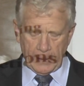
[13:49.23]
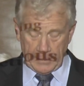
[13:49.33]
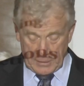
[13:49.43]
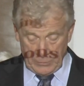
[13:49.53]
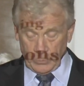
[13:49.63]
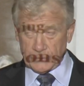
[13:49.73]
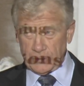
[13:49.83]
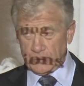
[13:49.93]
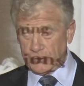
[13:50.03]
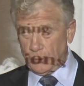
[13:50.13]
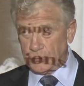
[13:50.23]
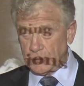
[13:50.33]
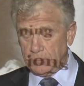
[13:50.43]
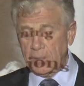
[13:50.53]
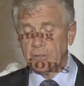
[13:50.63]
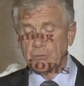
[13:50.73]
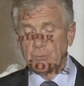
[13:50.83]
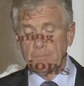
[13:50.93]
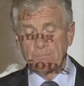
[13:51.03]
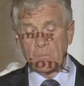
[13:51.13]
and he was the associate minister.